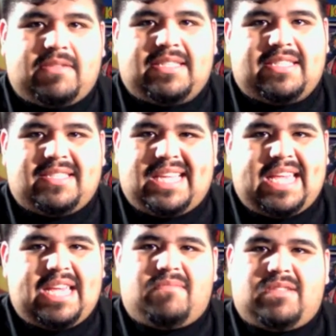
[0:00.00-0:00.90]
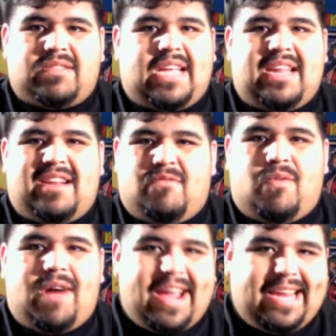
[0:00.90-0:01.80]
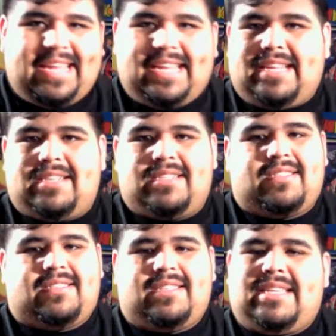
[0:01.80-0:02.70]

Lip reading: It was just him just kind of whining and just,